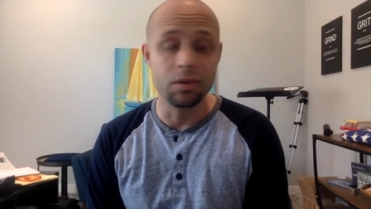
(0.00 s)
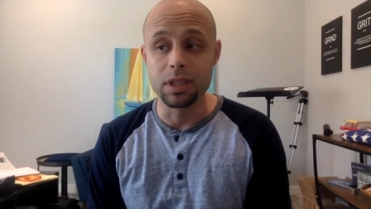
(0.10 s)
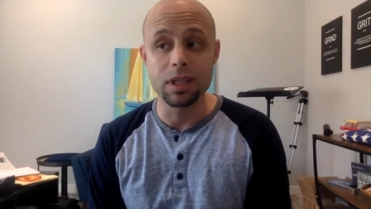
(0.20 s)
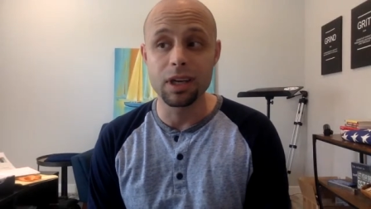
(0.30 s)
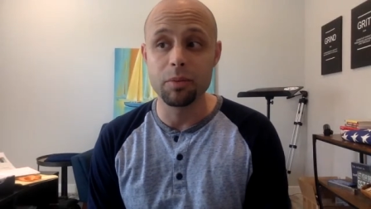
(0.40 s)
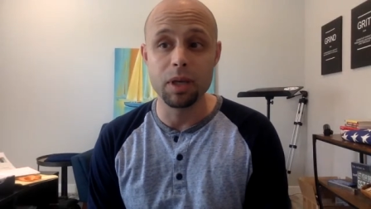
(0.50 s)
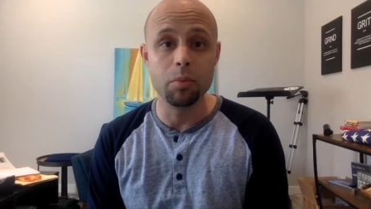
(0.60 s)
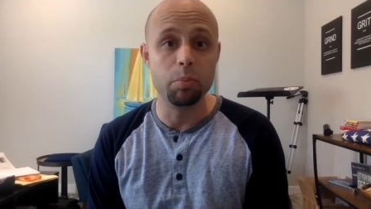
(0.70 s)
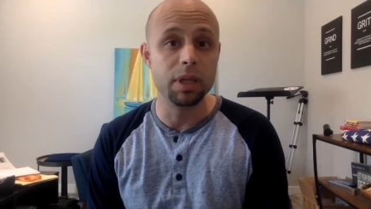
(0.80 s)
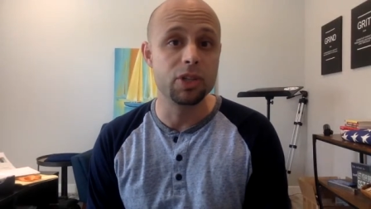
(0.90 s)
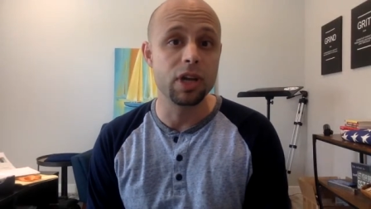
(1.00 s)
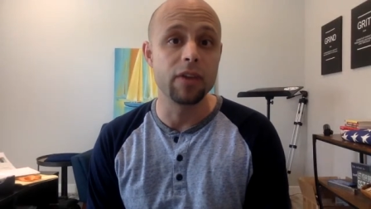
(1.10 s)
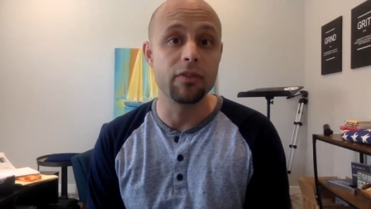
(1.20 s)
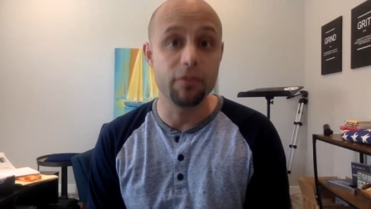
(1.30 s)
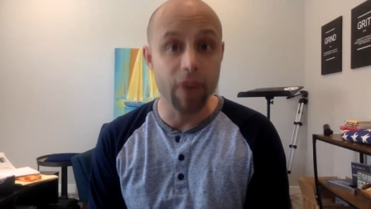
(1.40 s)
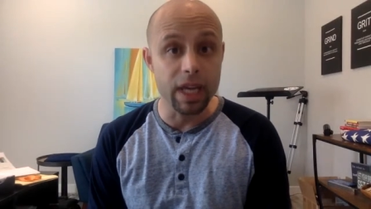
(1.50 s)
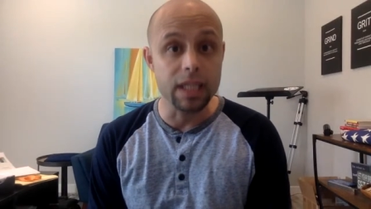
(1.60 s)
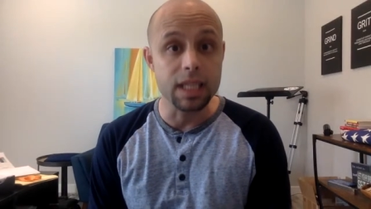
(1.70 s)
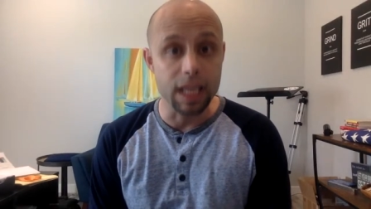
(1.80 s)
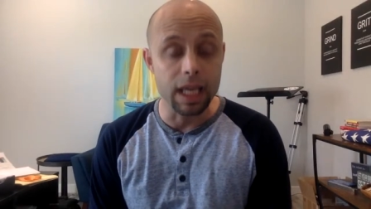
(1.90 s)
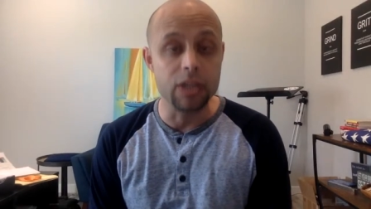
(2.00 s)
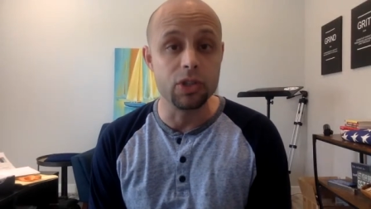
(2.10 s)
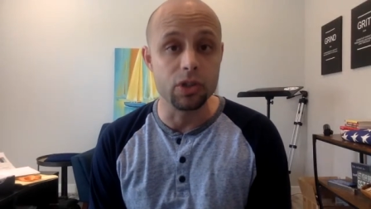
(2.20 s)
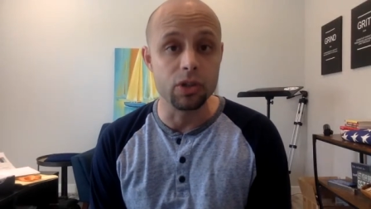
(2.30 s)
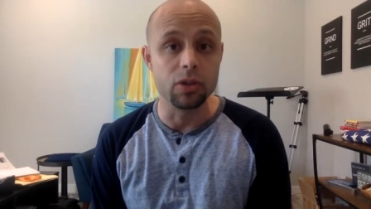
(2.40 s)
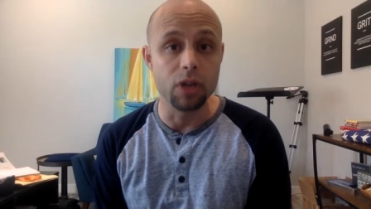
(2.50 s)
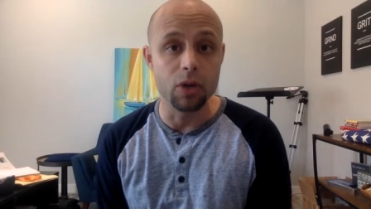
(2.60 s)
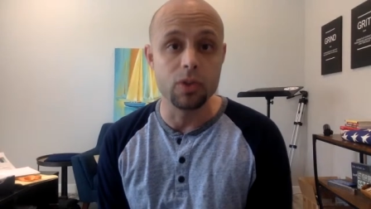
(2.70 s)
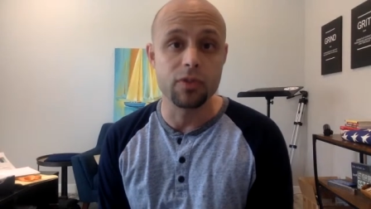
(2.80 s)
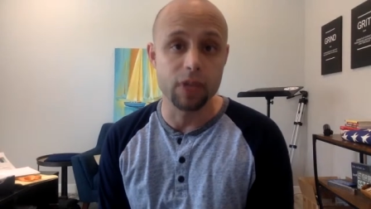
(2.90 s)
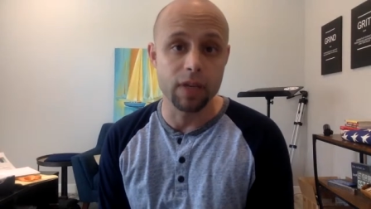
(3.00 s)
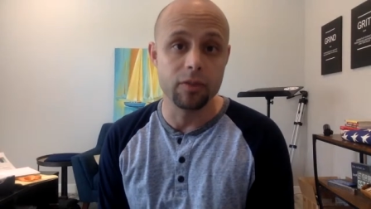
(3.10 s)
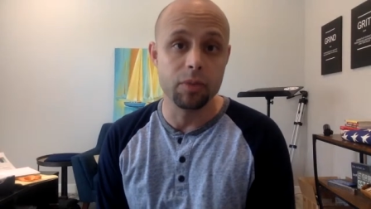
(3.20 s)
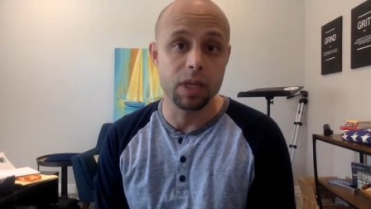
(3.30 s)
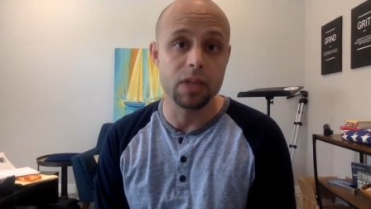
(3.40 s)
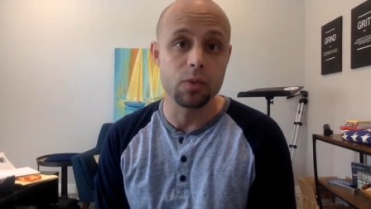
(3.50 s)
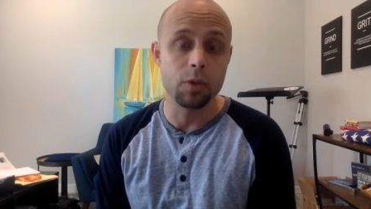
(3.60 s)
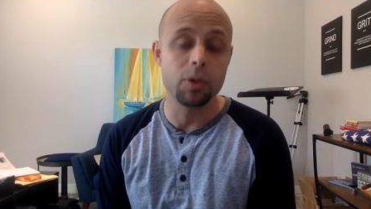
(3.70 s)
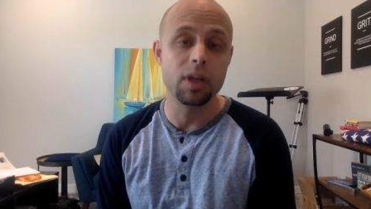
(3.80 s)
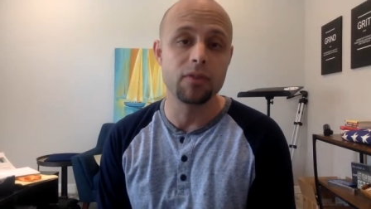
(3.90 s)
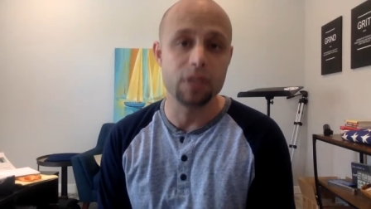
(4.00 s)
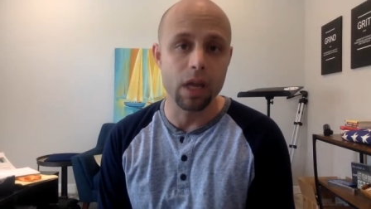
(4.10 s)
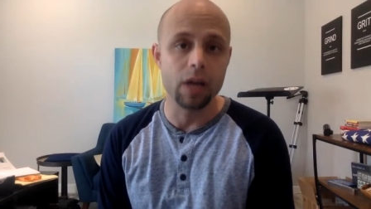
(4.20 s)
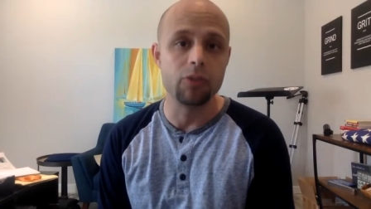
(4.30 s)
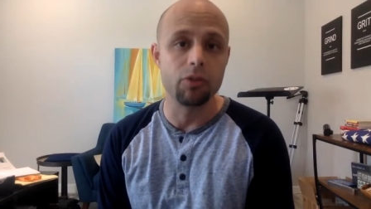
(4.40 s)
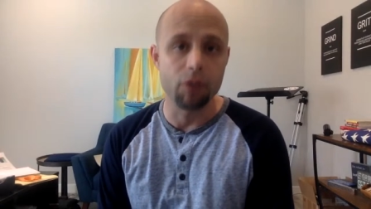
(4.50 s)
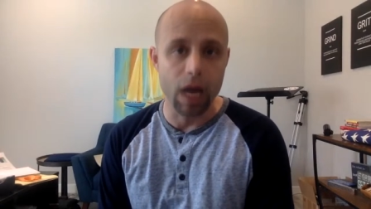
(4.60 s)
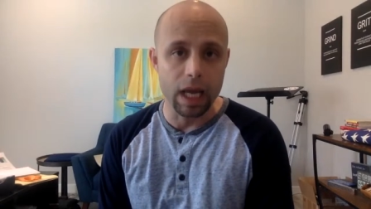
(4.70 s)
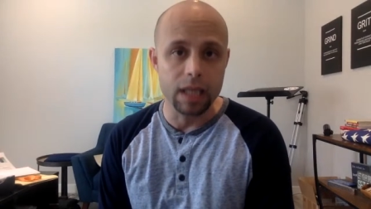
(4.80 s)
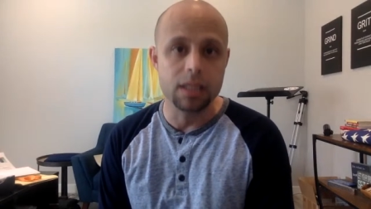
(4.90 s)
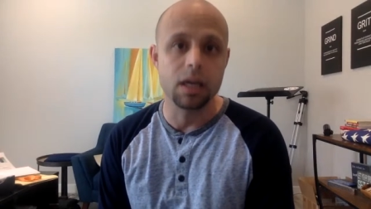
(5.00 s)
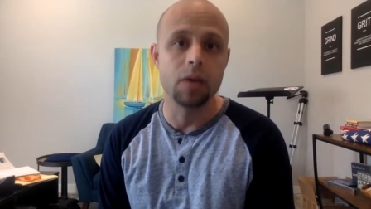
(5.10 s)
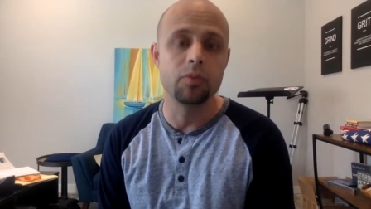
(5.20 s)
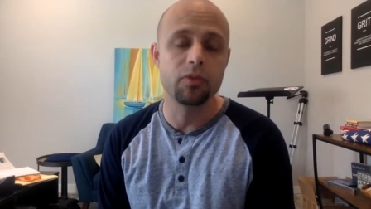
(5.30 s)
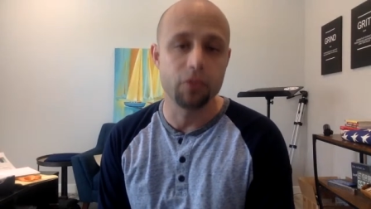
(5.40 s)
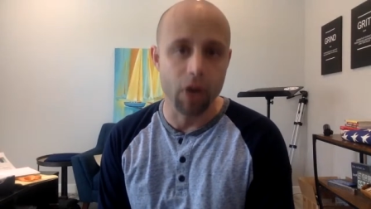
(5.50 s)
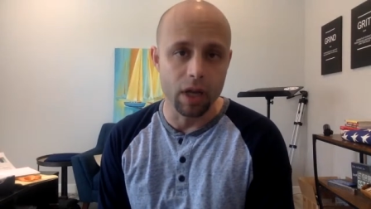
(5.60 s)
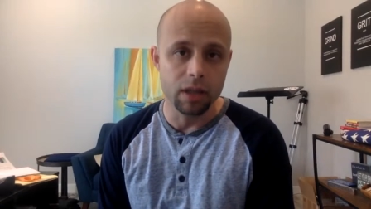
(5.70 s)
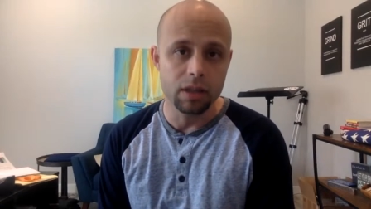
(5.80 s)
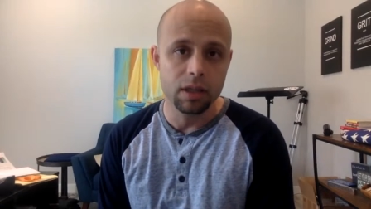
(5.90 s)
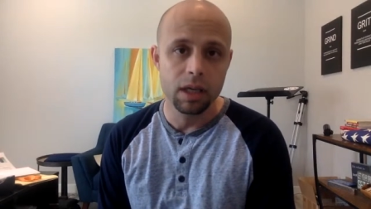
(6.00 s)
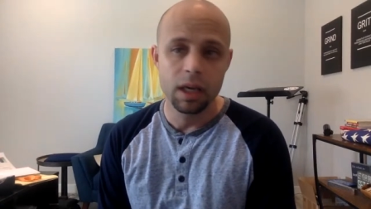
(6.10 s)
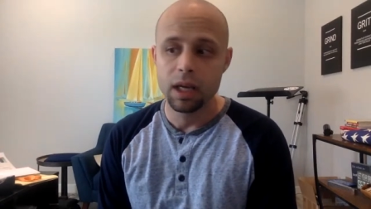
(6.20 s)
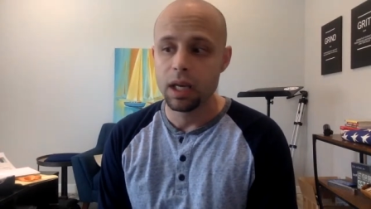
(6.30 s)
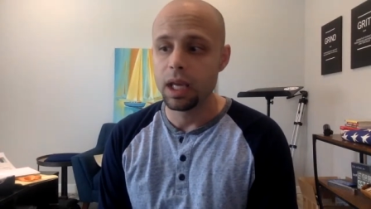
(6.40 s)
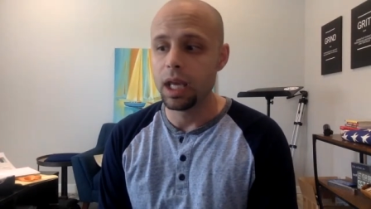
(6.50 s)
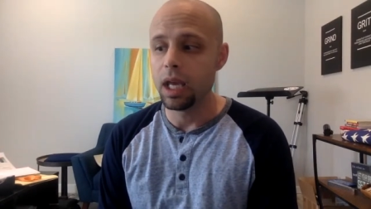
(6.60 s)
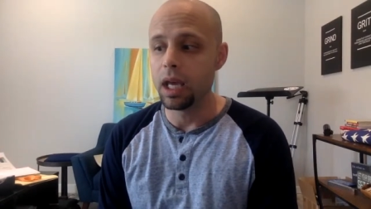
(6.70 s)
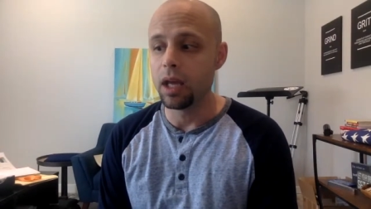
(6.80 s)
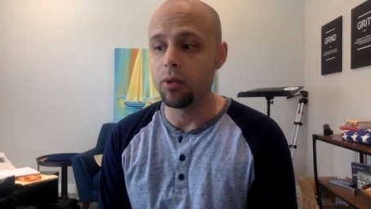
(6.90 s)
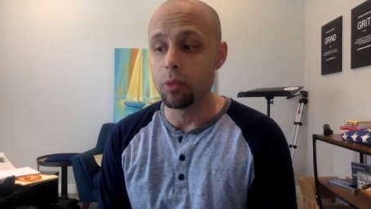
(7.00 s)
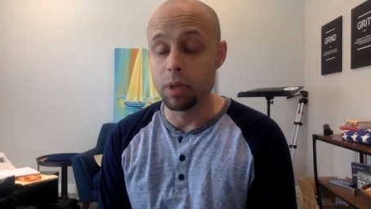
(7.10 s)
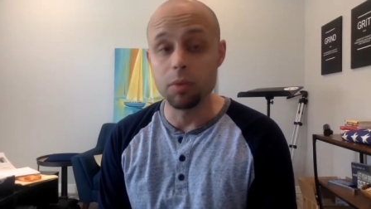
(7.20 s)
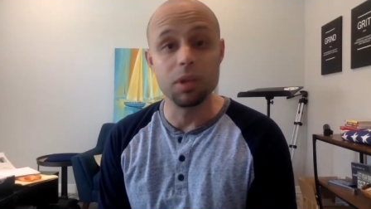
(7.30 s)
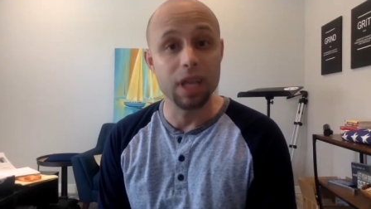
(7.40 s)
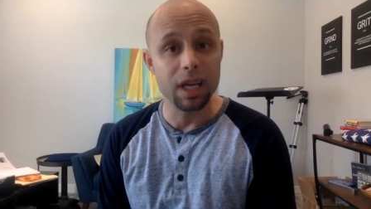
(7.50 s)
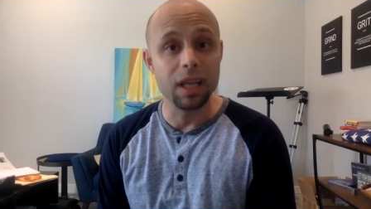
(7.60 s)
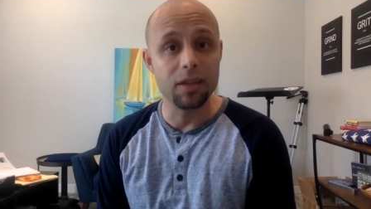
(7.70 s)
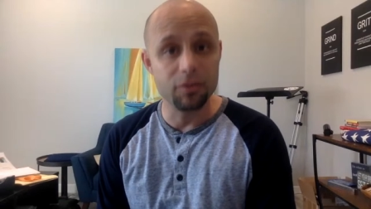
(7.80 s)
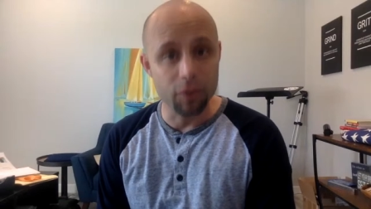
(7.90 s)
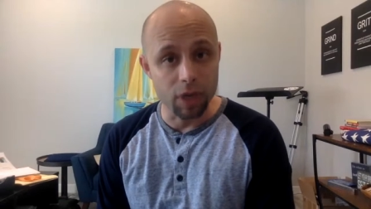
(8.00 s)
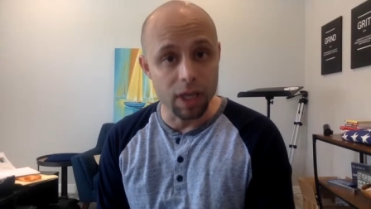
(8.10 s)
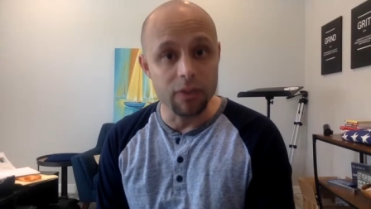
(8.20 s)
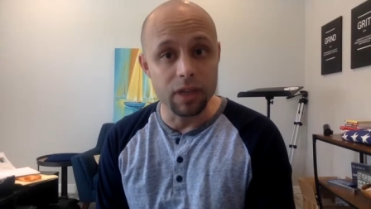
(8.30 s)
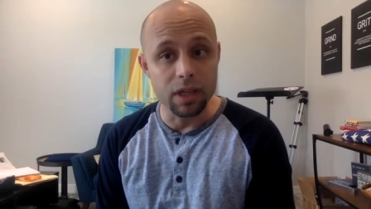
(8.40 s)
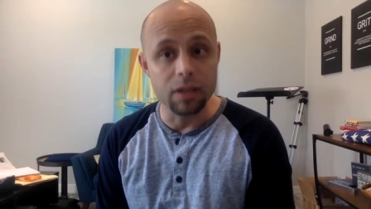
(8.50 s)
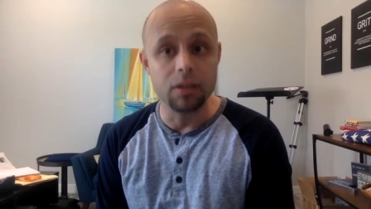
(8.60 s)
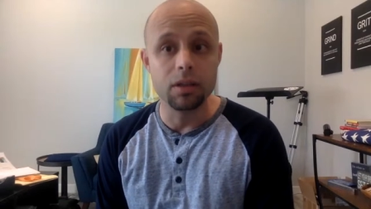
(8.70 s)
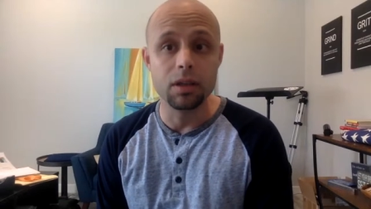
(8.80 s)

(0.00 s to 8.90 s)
it's not going to be a big giant fight to get your loans forgiven, because we will have done it right up front, and we'll be able to get it forgiven